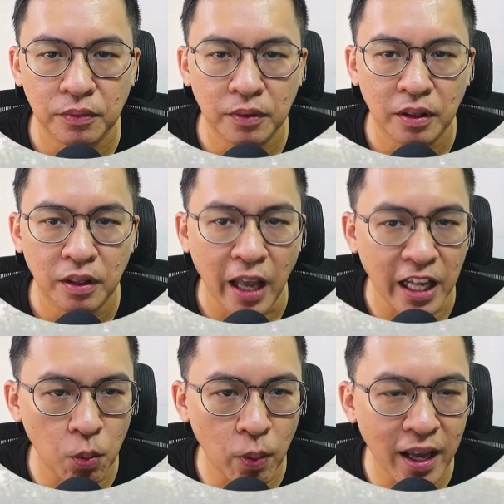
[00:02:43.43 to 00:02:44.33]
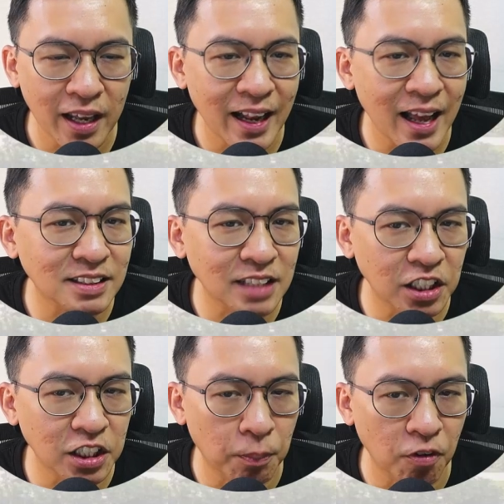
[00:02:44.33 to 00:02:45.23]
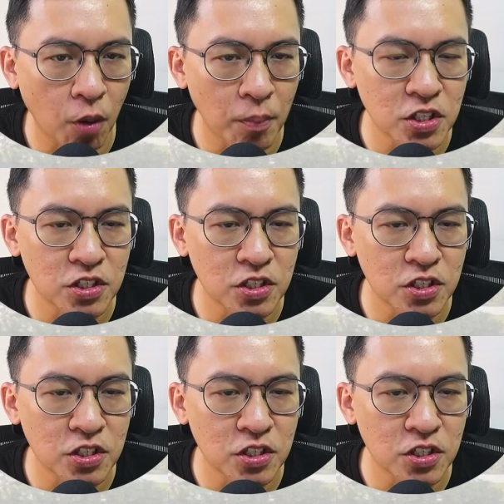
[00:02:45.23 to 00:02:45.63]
Anyway, let's study their performance.